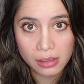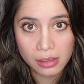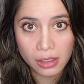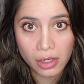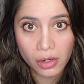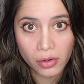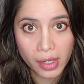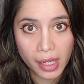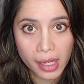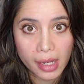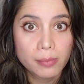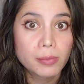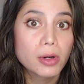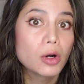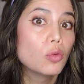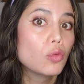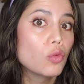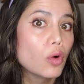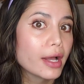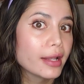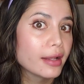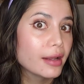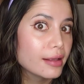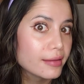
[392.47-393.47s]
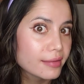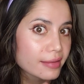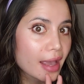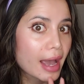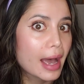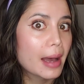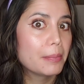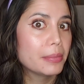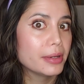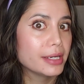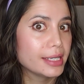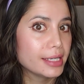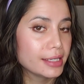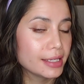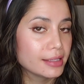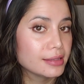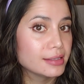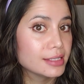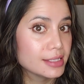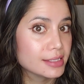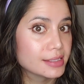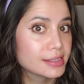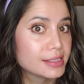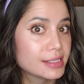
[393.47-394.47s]
okay, about what is happening in
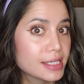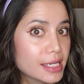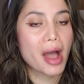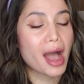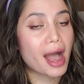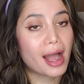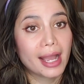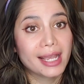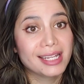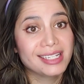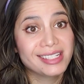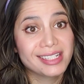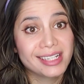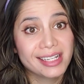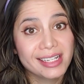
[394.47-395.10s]
these days. I